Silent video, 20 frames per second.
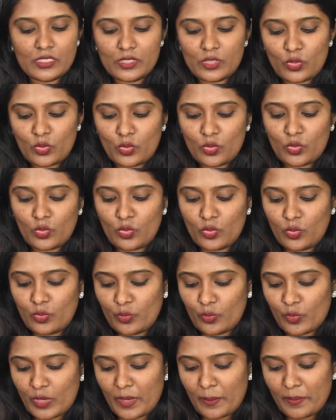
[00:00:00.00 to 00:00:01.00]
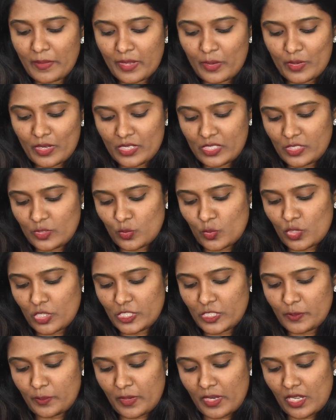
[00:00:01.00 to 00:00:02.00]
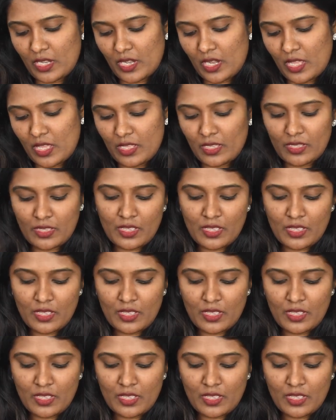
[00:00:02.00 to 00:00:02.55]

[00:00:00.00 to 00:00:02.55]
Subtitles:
So one by one swatch panna.